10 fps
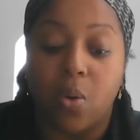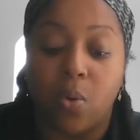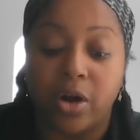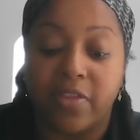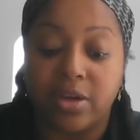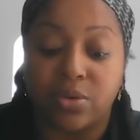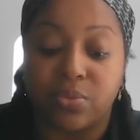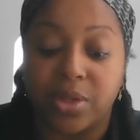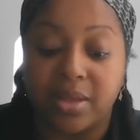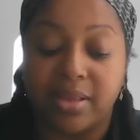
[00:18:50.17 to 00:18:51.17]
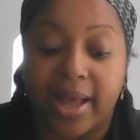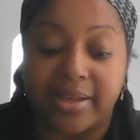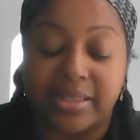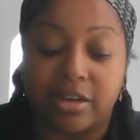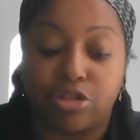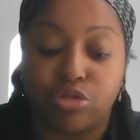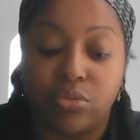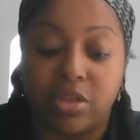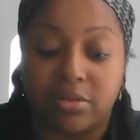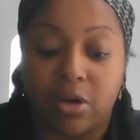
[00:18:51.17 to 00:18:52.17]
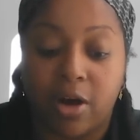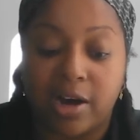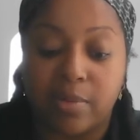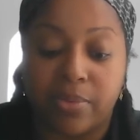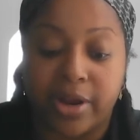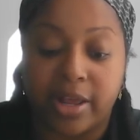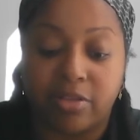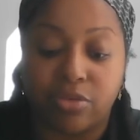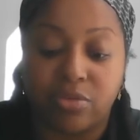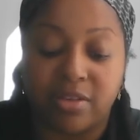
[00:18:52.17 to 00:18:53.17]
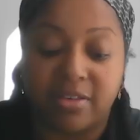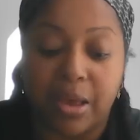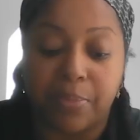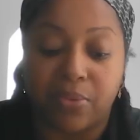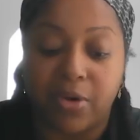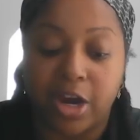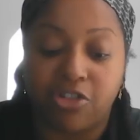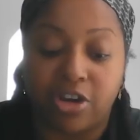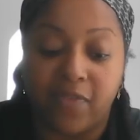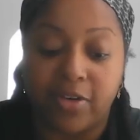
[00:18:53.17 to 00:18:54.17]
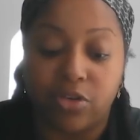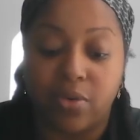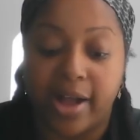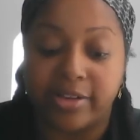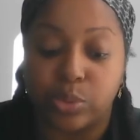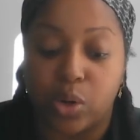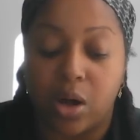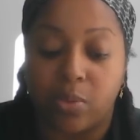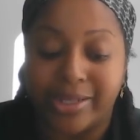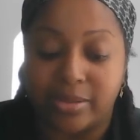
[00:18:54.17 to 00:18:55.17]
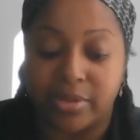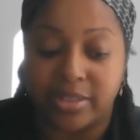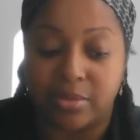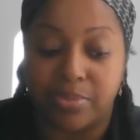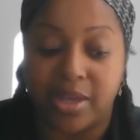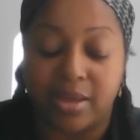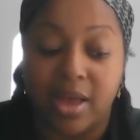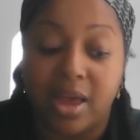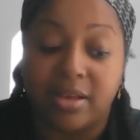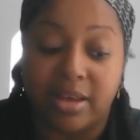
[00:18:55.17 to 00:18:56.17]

or they are realizing through this heartbreak, through this separation, that you guys were always meant to be.